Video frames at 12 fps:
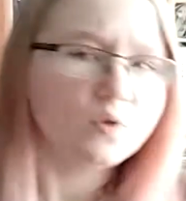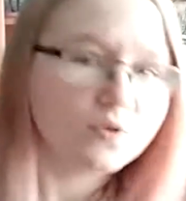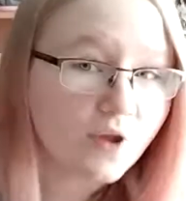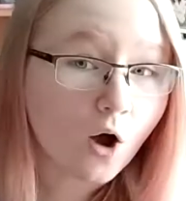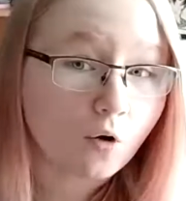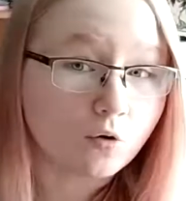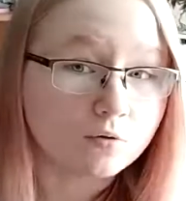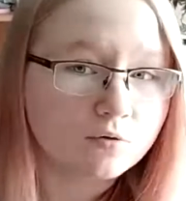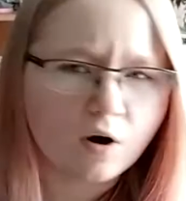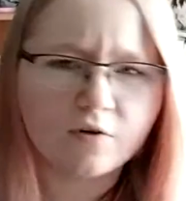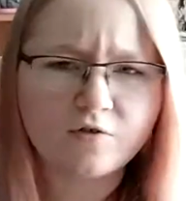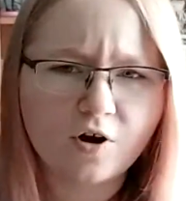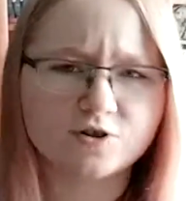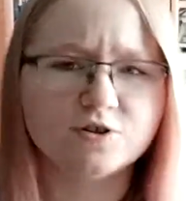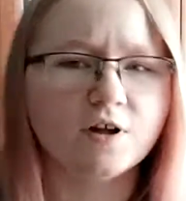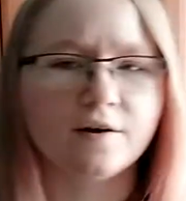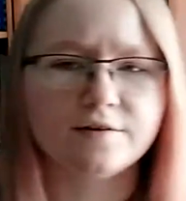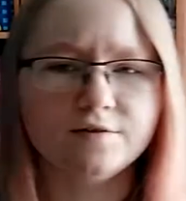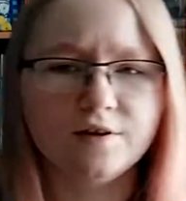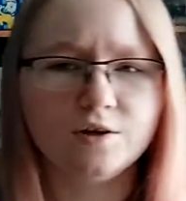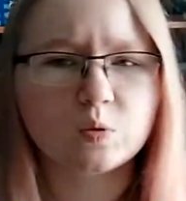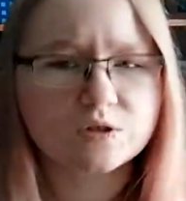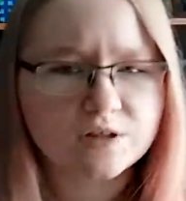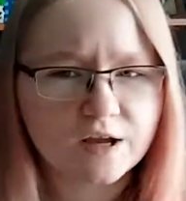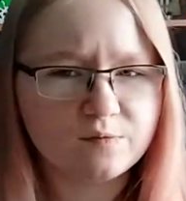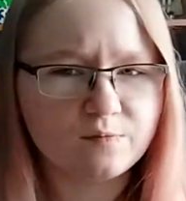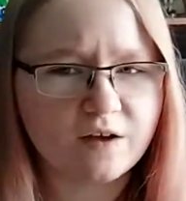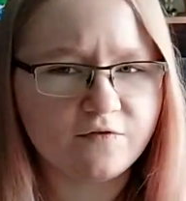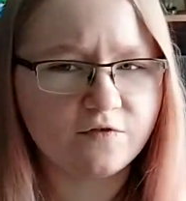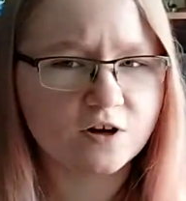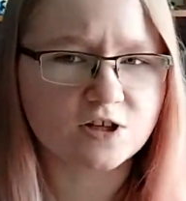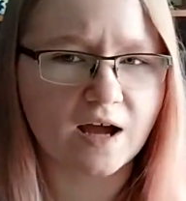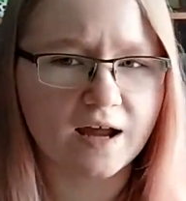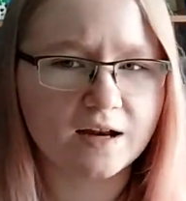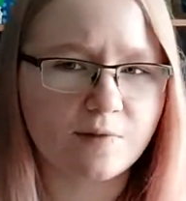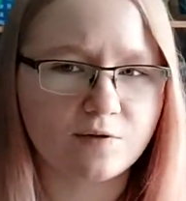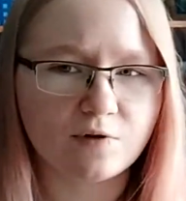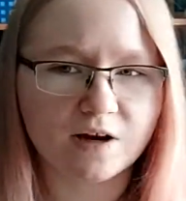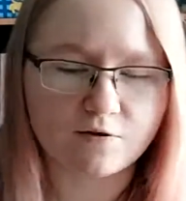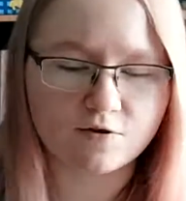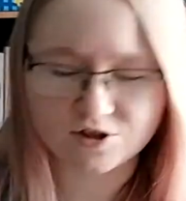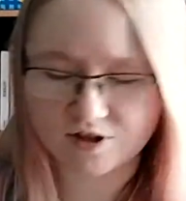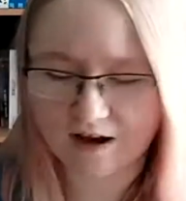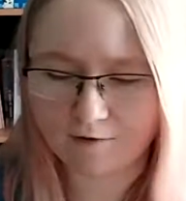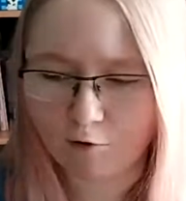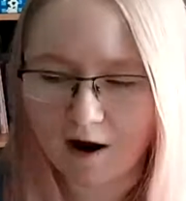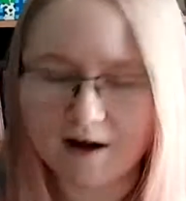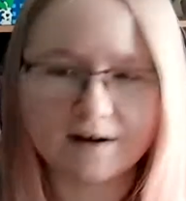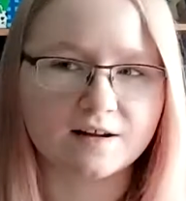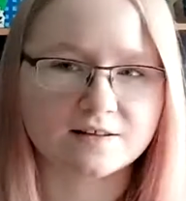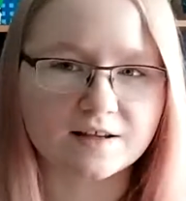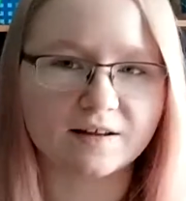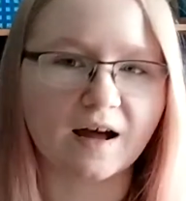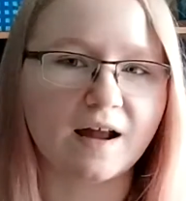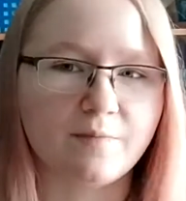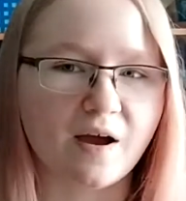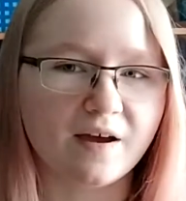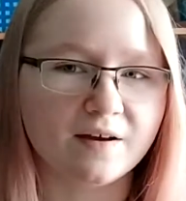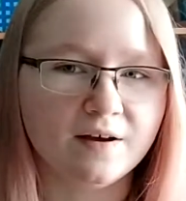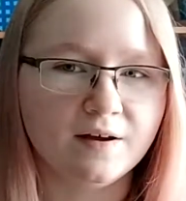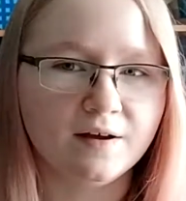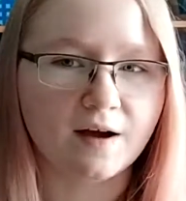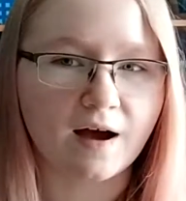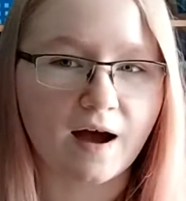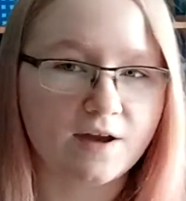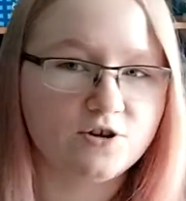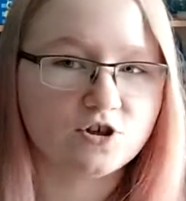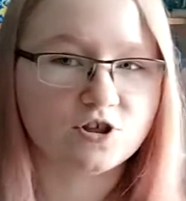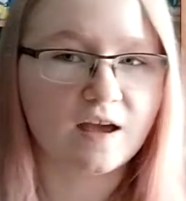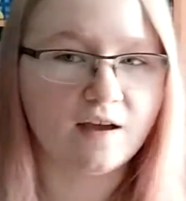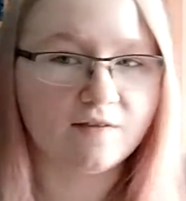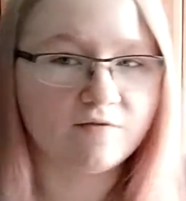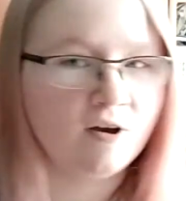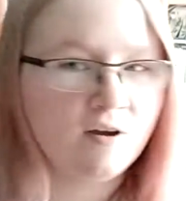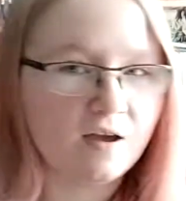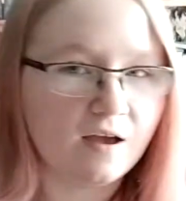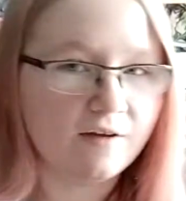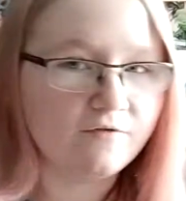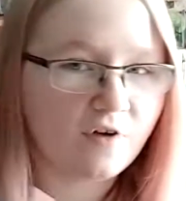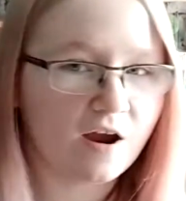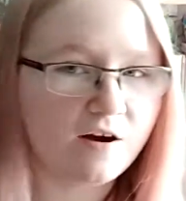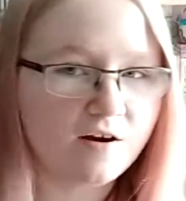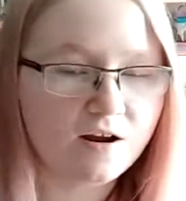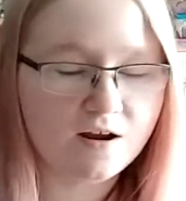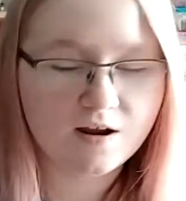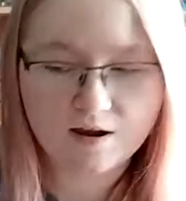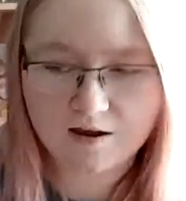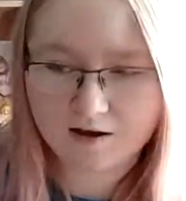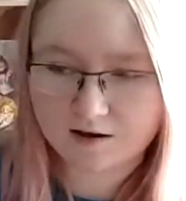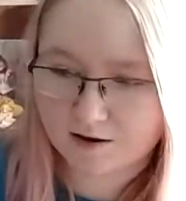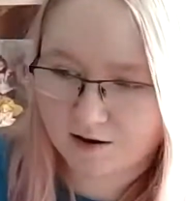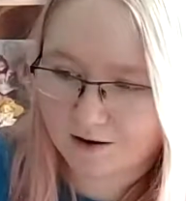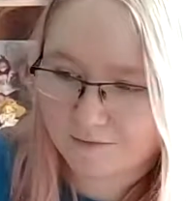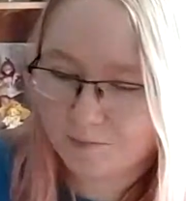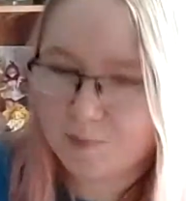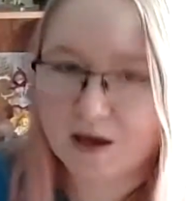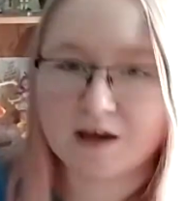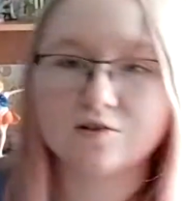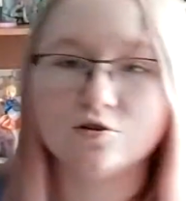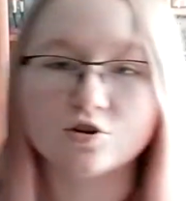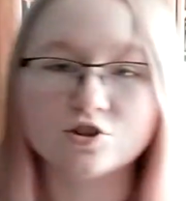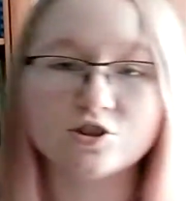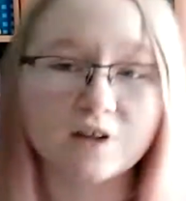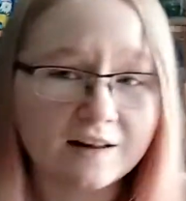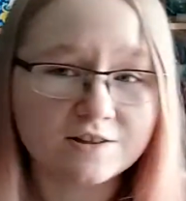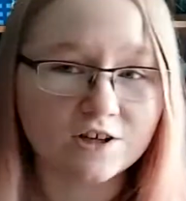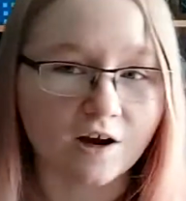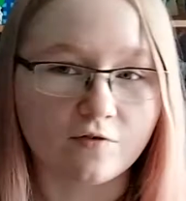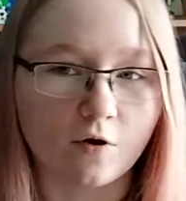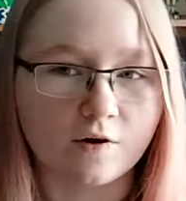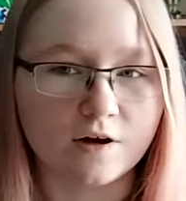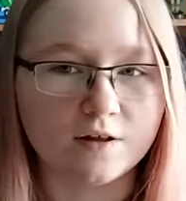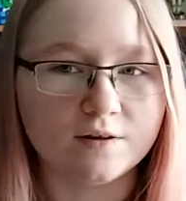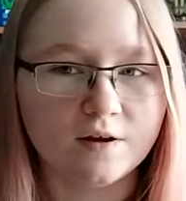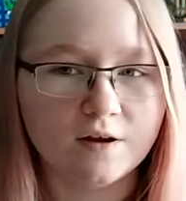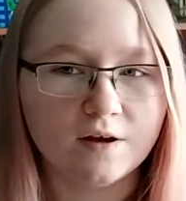No, of course not. It was like my first anime when I was aware that it's an anime. I just have a very big nostalgia for it.